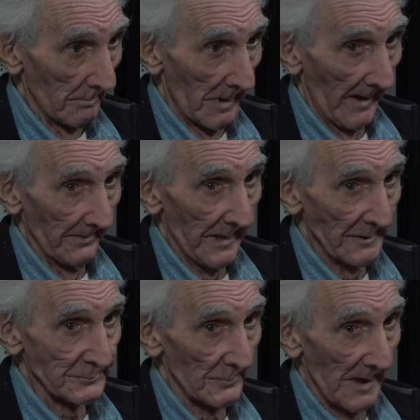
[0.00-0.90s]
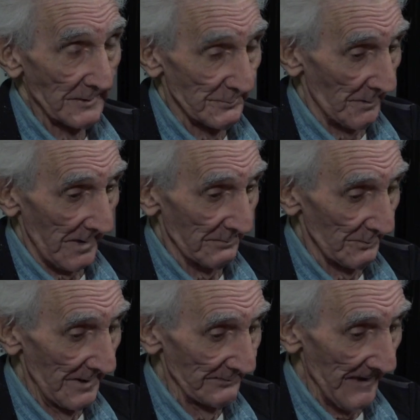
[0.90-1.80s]
But right. That's
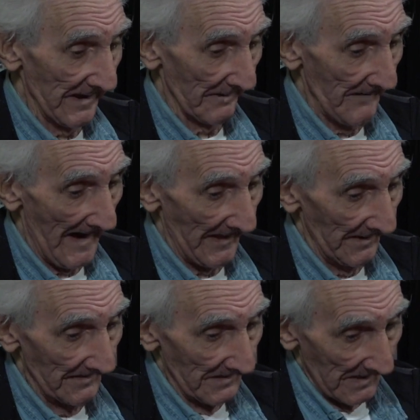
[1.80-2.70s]
one thing about it.